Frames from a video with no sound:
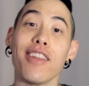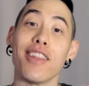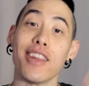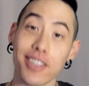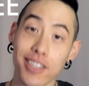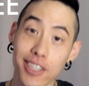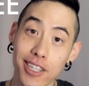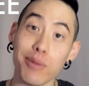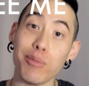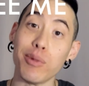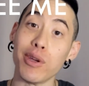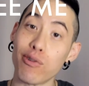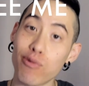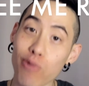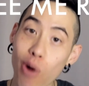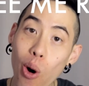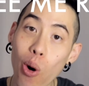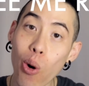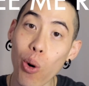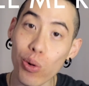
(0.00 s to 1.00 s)
"They see me
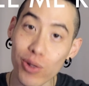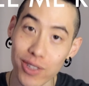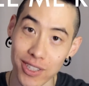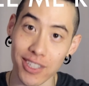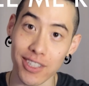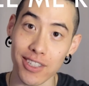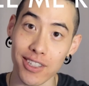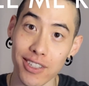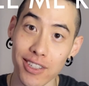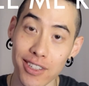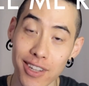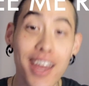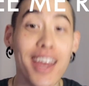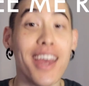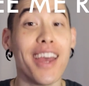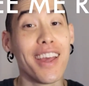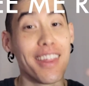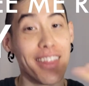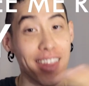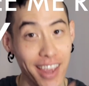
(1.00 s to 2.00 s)
rolling,
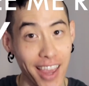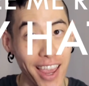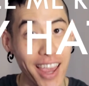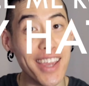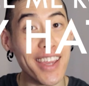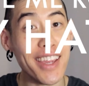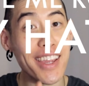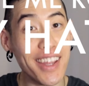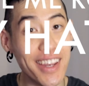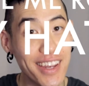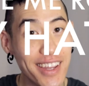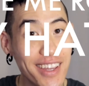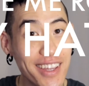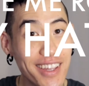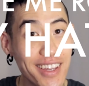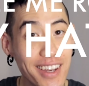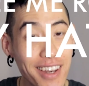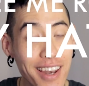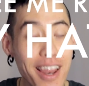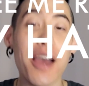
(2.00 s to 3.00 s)
they
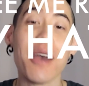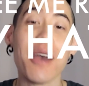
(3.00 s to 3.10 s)
hating,